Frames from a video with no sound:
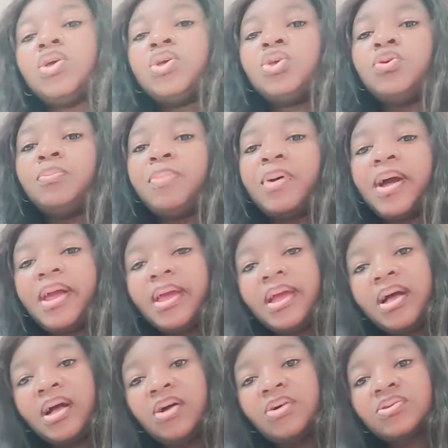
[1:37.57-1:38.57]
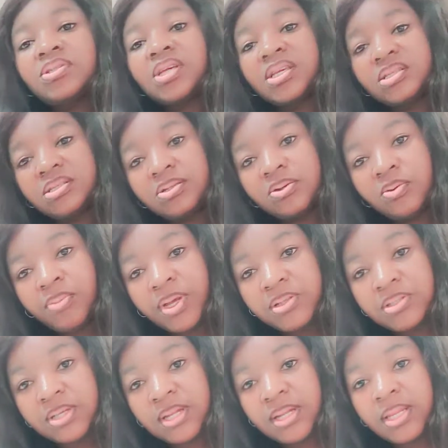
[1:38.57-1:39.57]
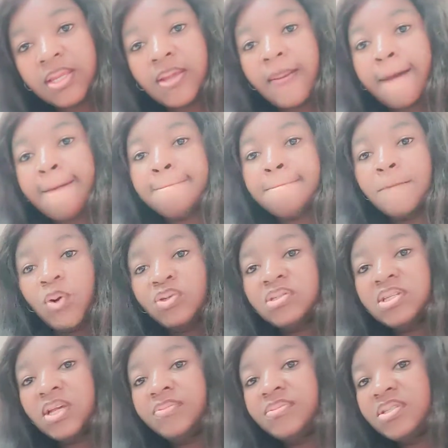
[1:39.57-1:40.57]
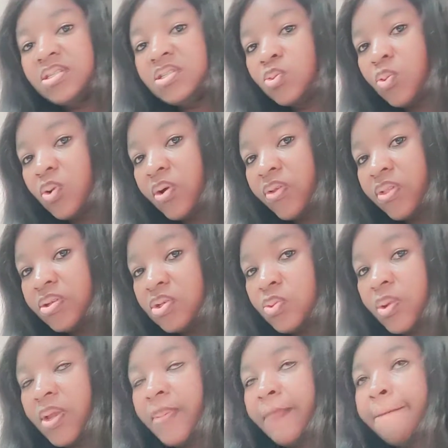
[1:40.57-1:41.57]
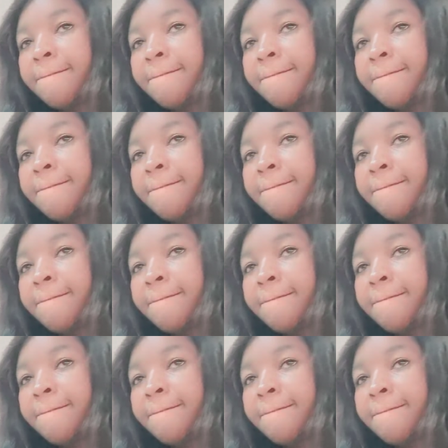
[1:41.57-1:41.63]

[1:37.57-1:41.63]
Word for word: you buy a house installmentally. Most times this works this way.